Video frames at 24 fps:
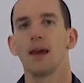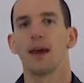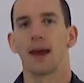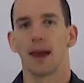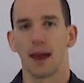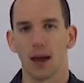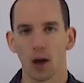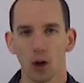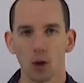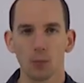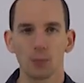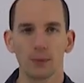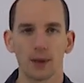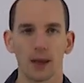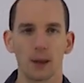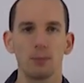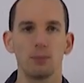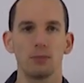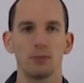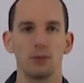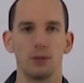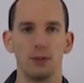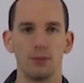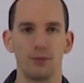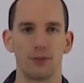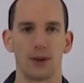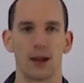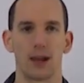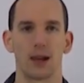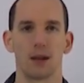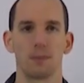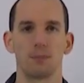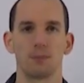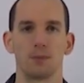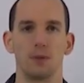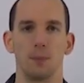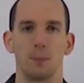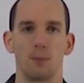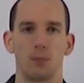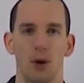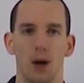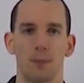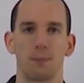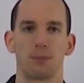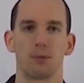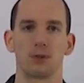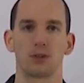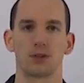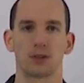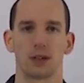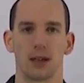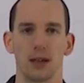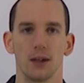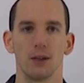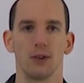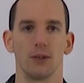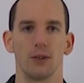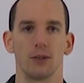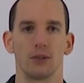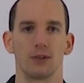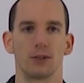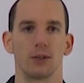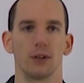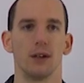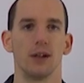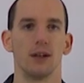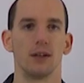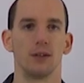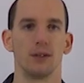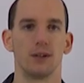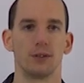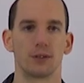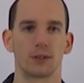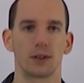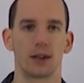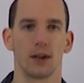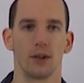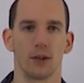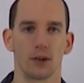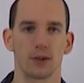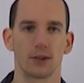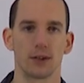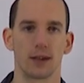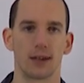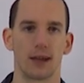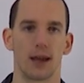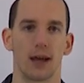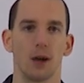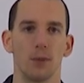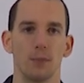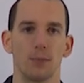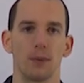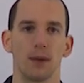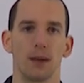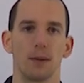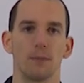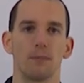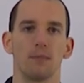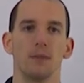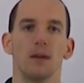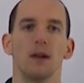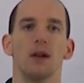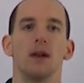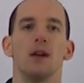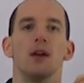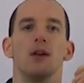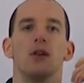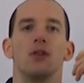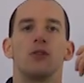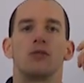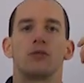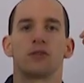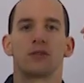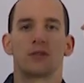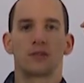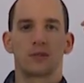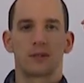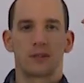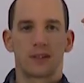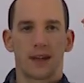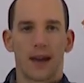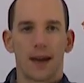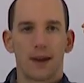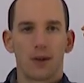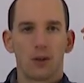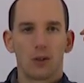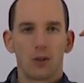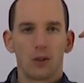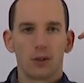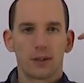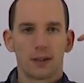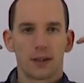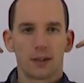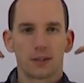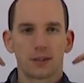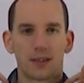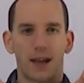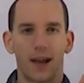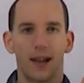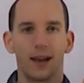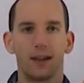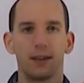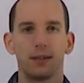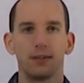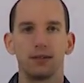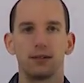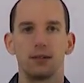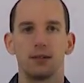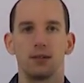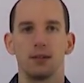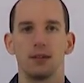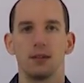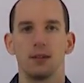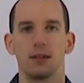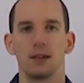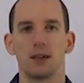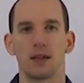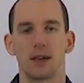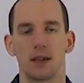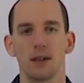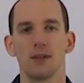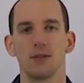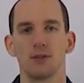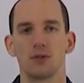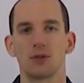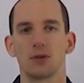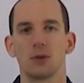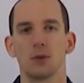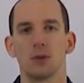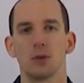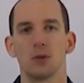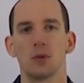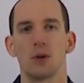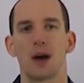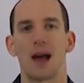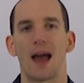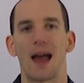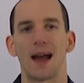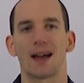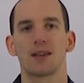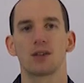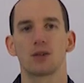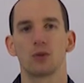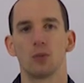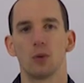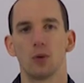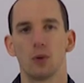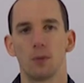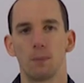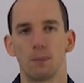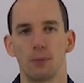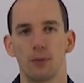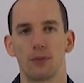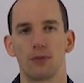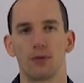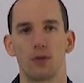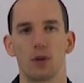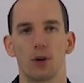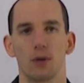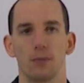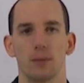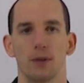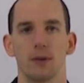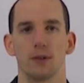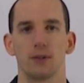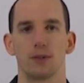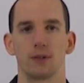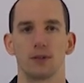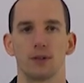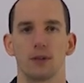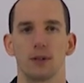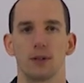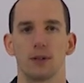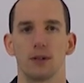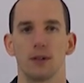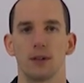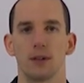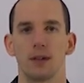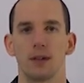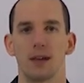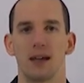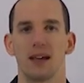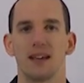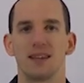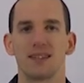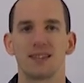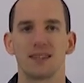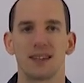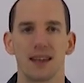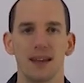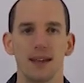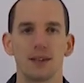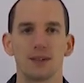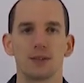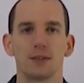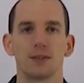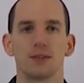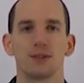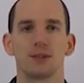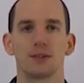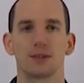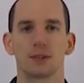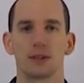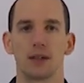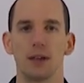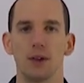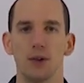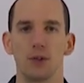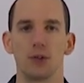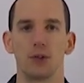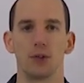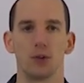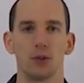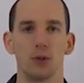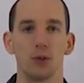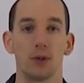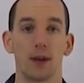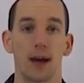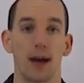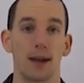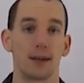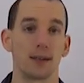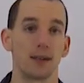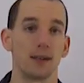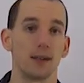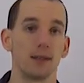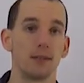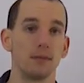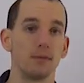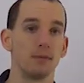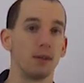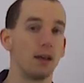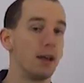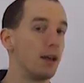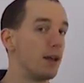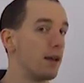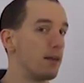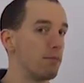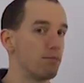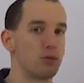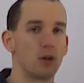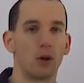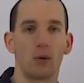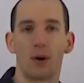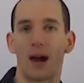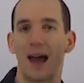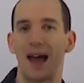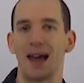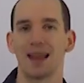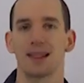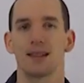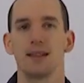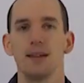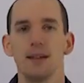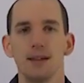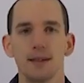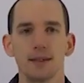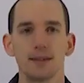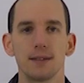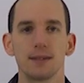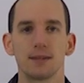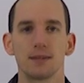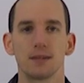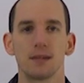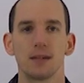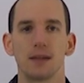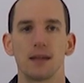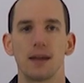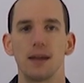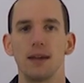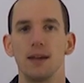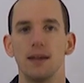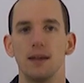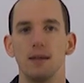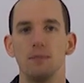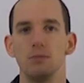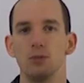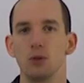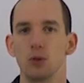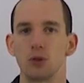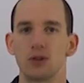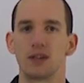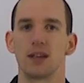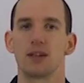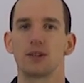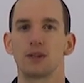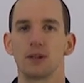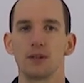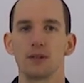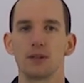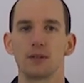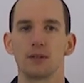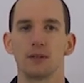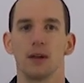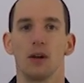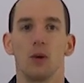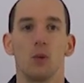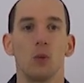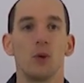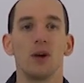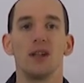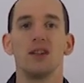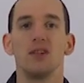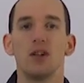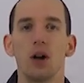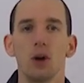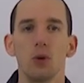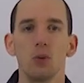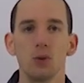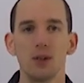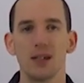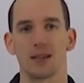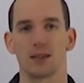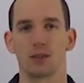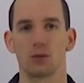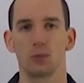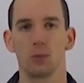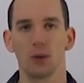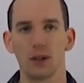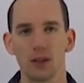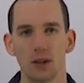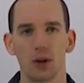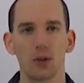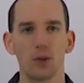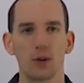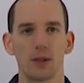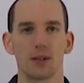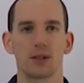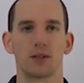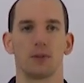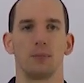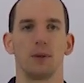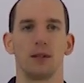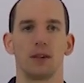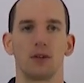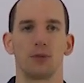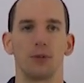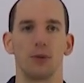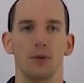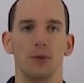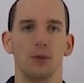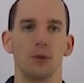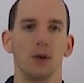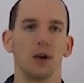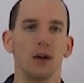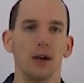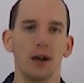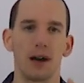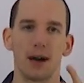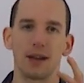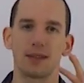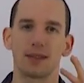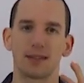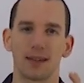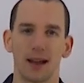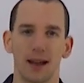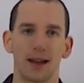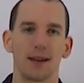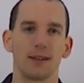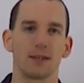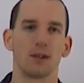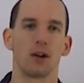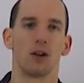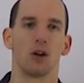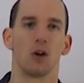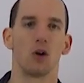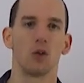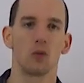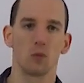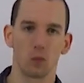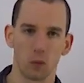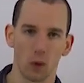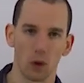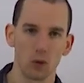Help them develop the proper skills, the skills that help them channel their talent into actual performance. It takes skill to do that. In, you know, athletes, in musicians, we know this to be true. A talent alone